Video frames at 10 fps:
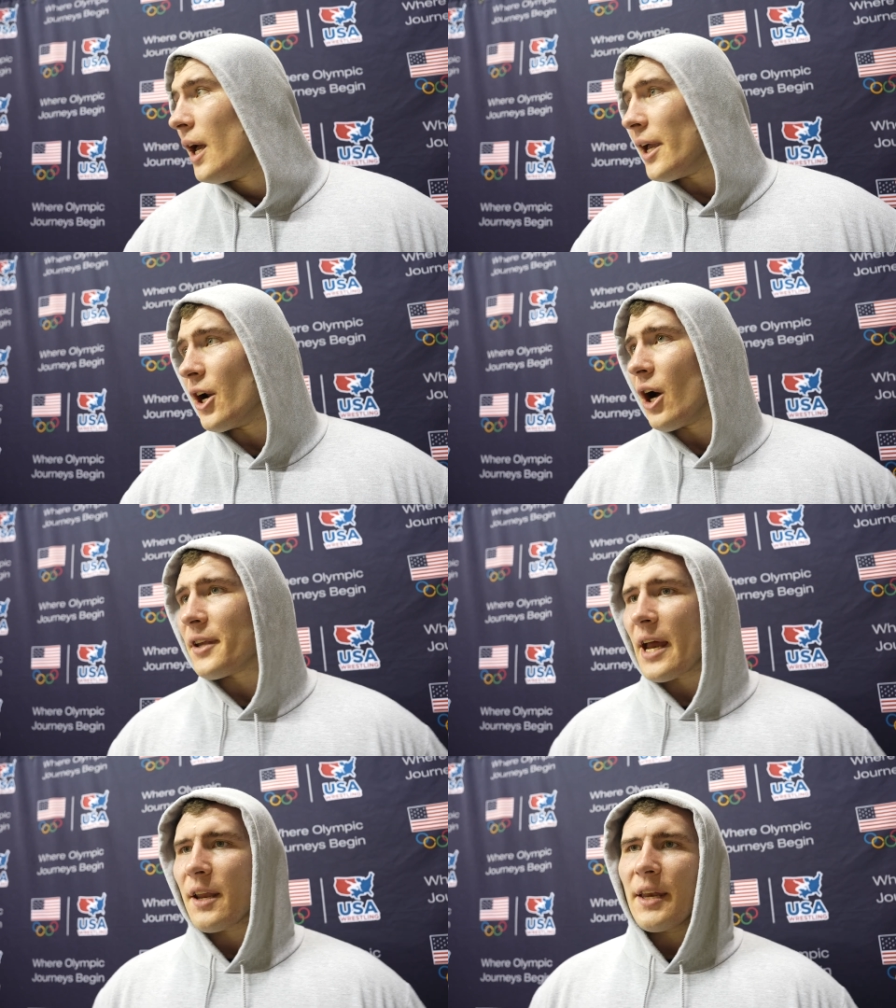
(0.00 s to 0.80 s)
You know, at
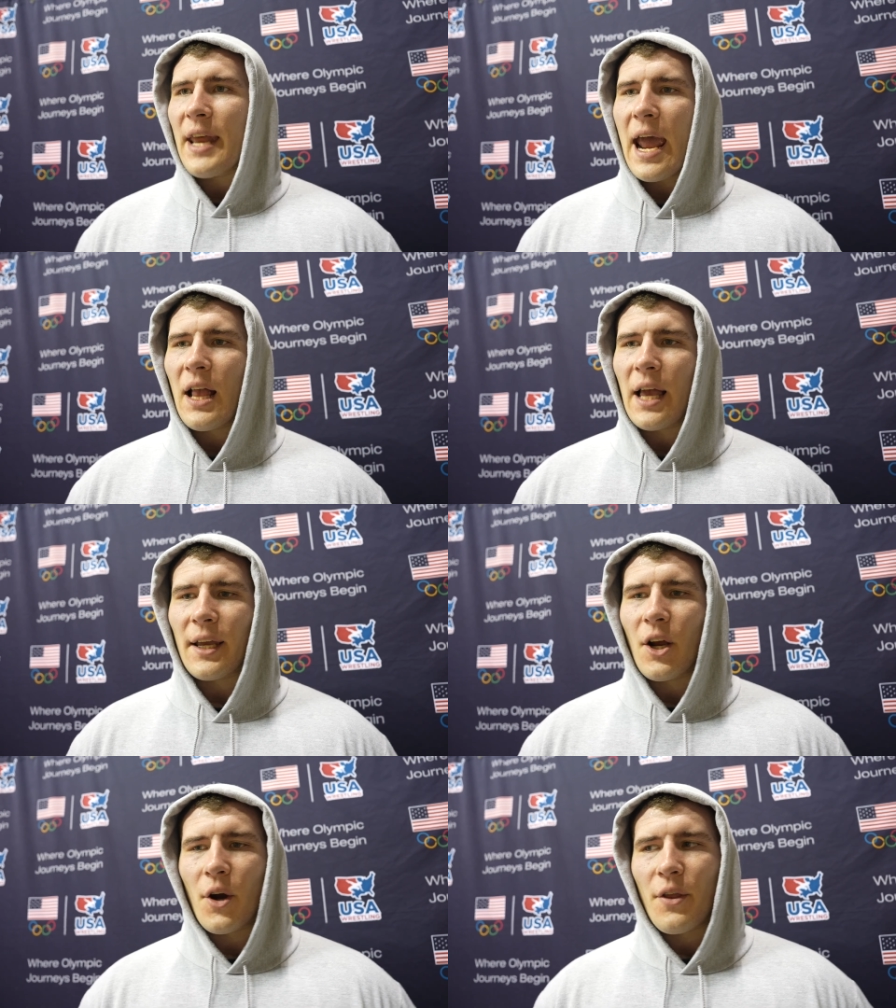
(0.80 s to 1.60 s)
the end of the day, like,
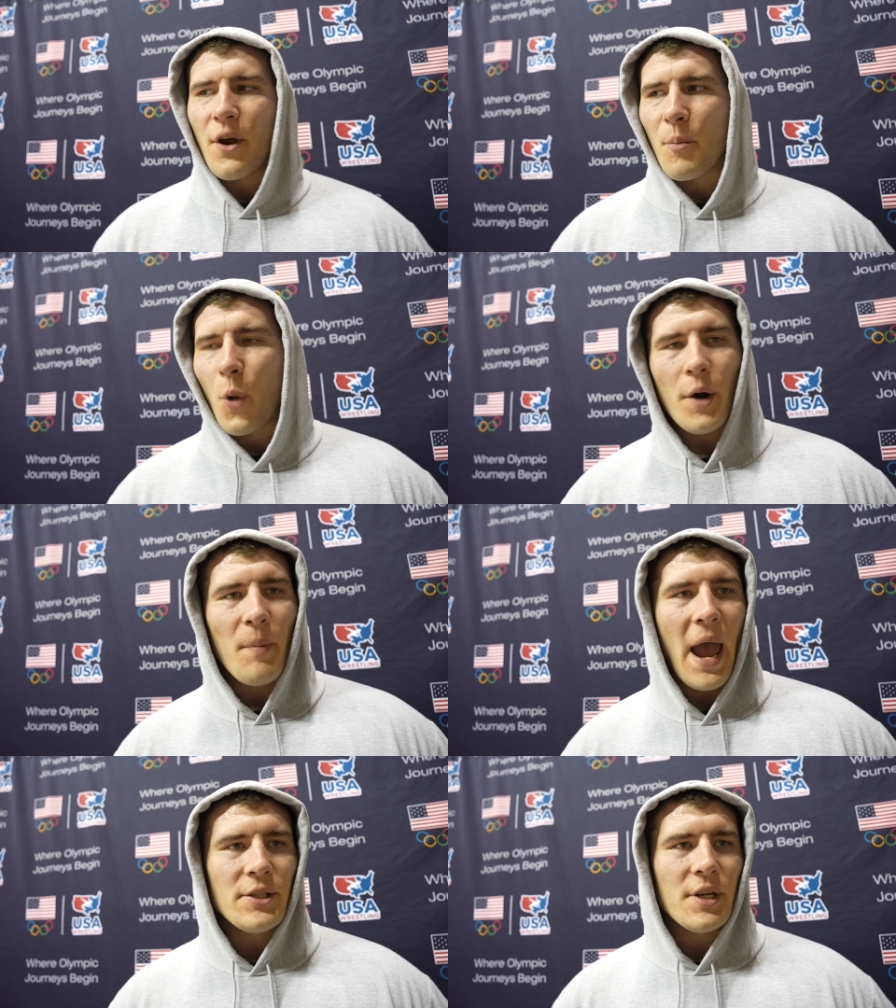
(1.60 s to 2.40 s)
they're
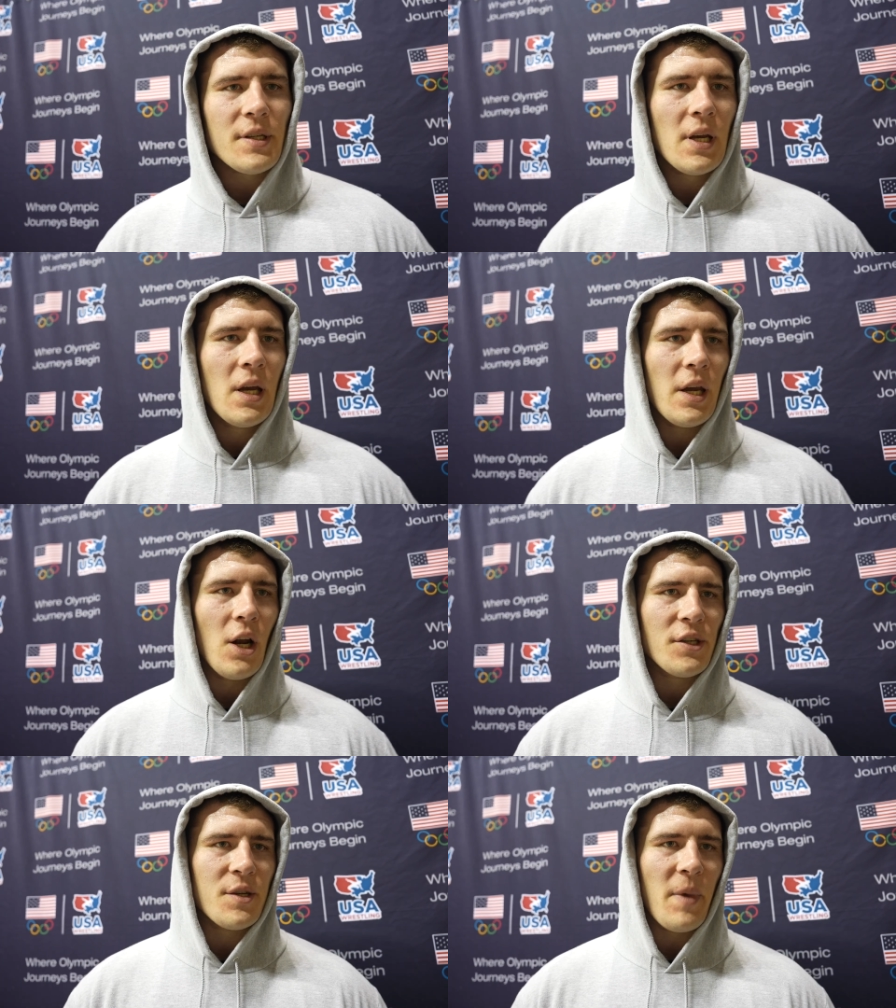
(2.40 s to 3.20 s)
important matches. You
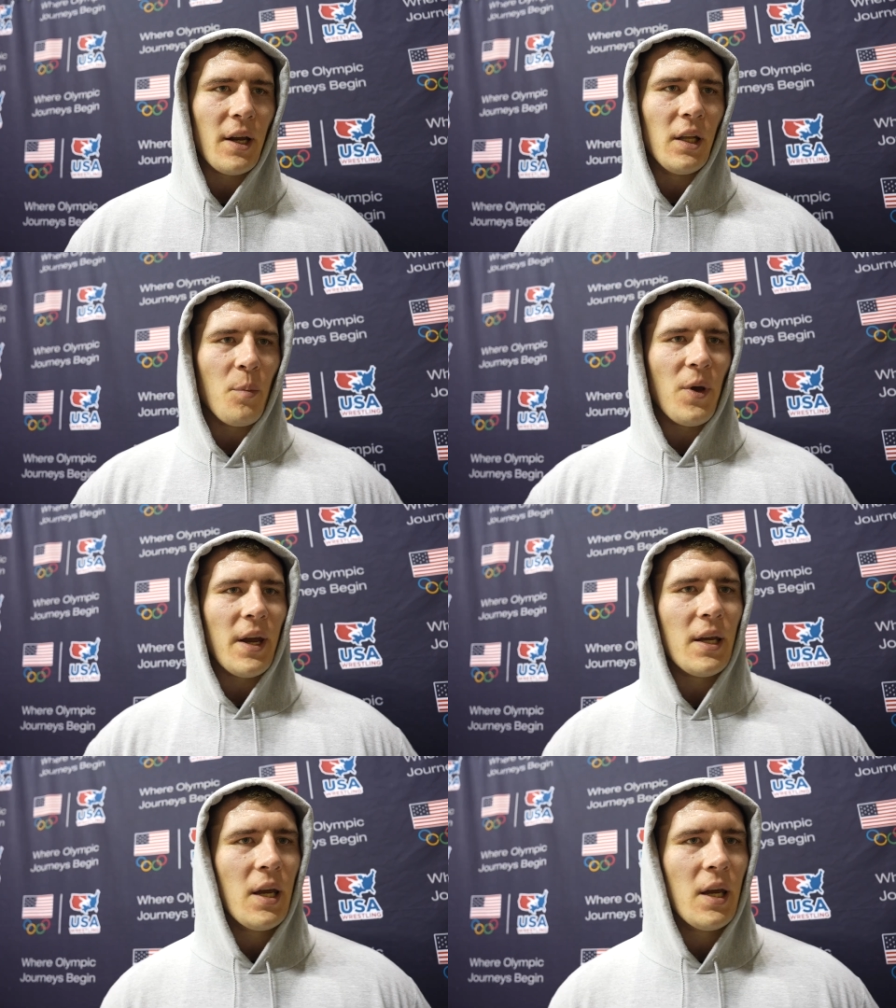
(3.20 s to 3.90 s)
know, it's to make Olympic